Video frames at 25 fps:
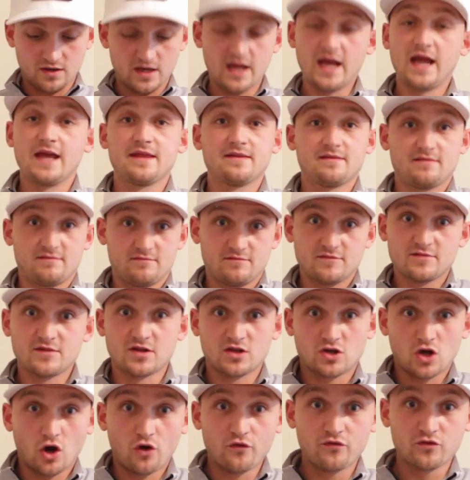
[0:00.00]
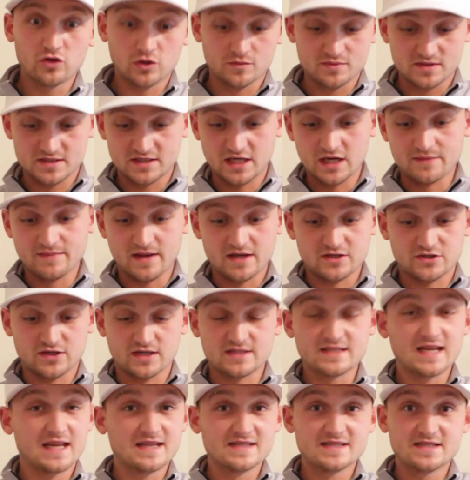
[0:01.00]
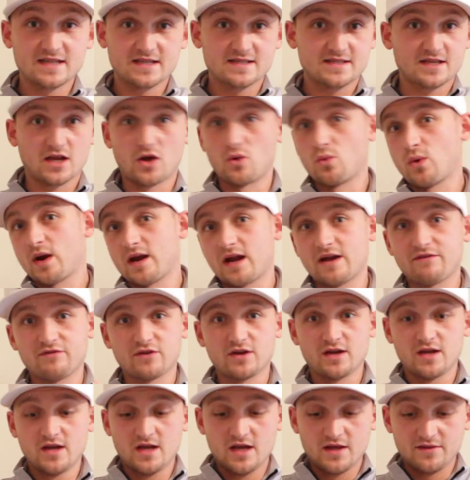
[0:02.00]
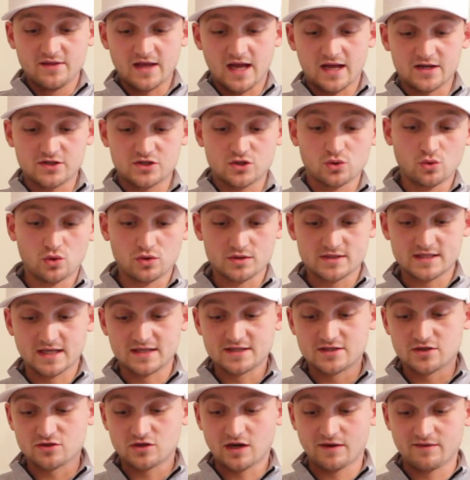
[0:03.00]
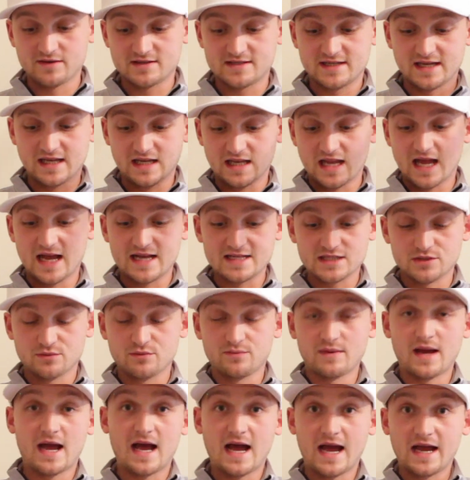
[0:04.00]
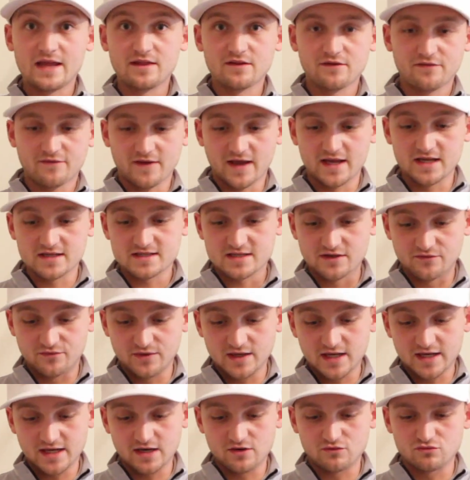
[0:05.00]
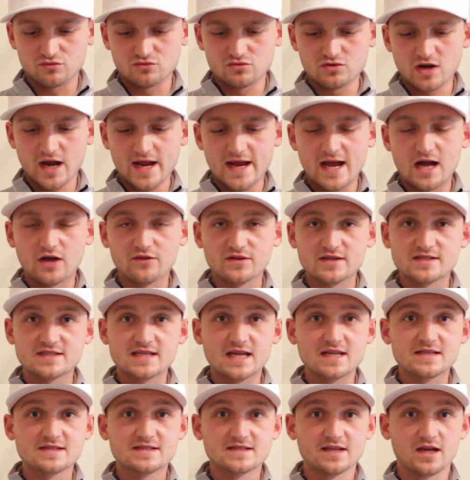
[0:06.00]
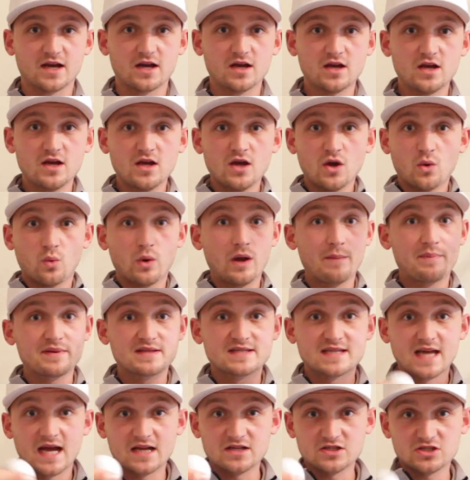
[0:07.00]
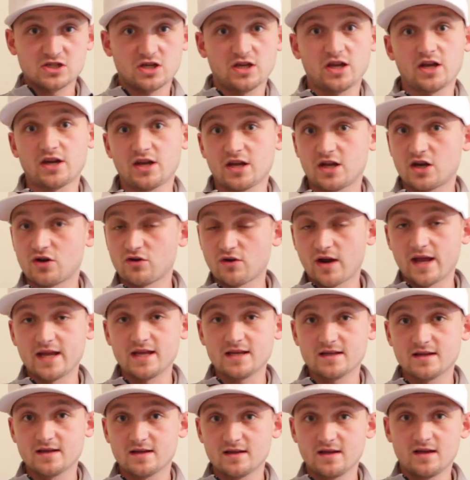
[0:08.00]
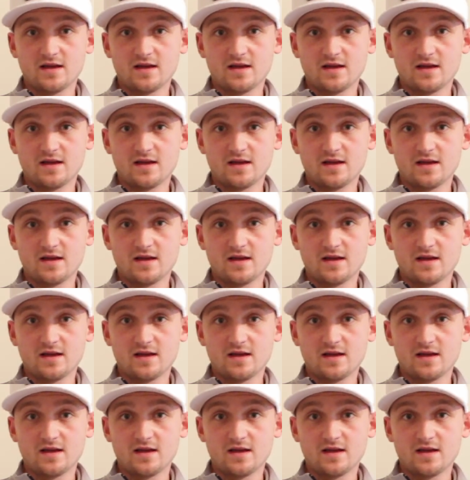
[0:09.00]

in the golf club's geometric center, so wherever the actual center of gravity aligns up behind the face, if we get it right out the center, we're potentially going to create